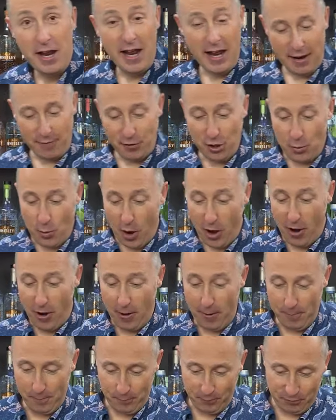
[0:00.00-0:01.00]
If you
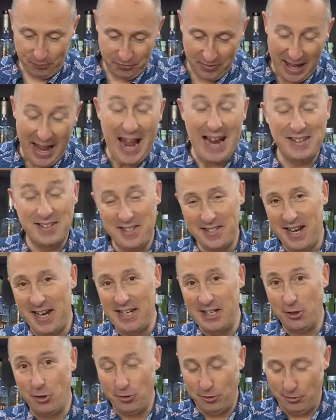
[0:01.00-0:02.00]
are
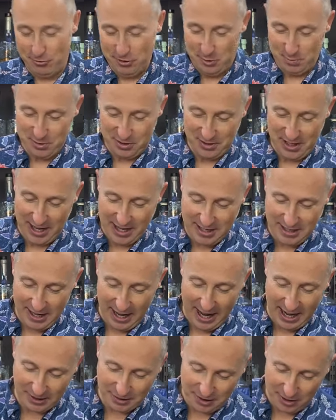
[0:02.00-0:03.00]
entertaining on Christmas Day,
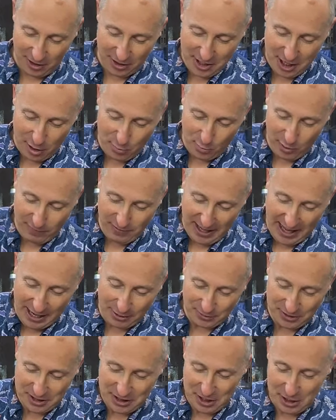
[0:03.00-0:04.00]
and I know we're
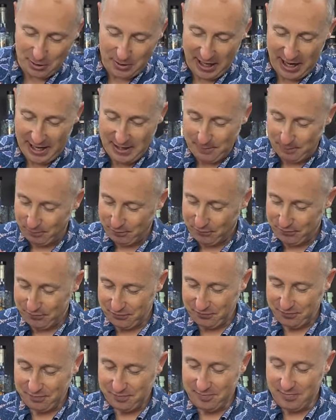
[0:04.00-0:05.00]
allowed in the UK
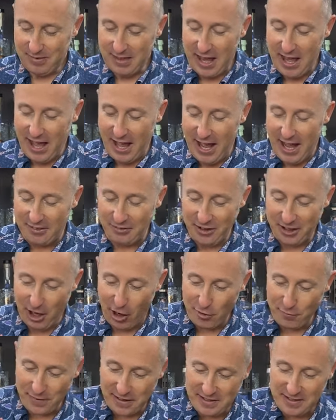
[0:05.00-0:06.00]
uh, under
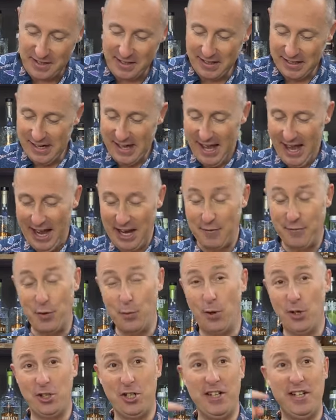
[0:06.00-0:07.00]
COVID, and if you're
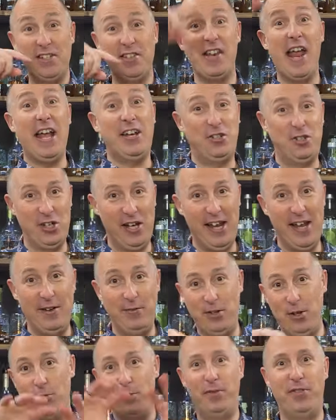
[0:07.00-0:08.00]
watching this next year,
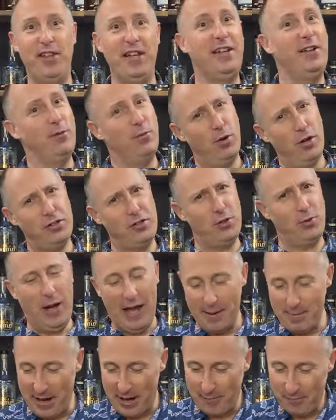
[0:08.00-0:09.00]
you're thinking, what's all
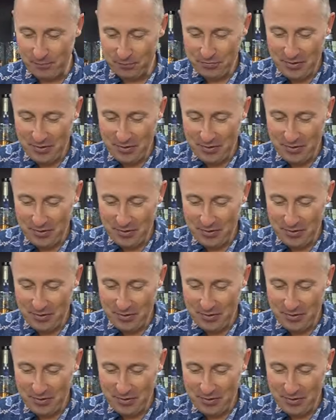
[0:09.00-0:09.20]
about?